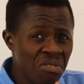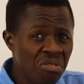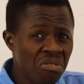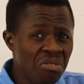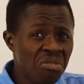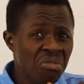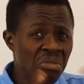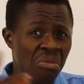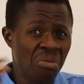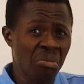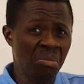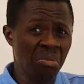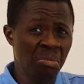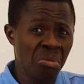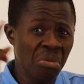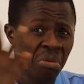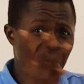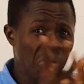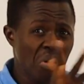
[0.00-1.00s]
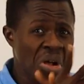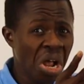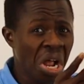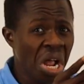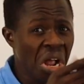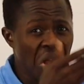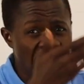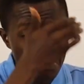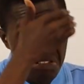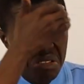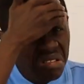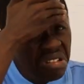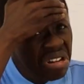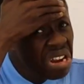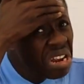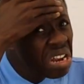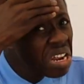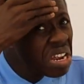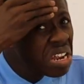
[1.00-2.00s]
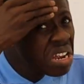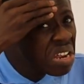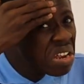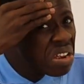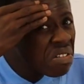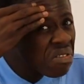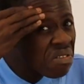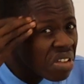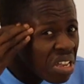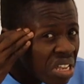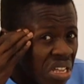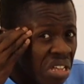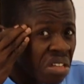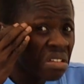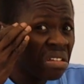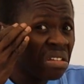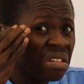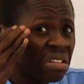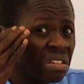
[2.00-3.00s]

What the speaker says: you should be careful with the positive and then the negative signs.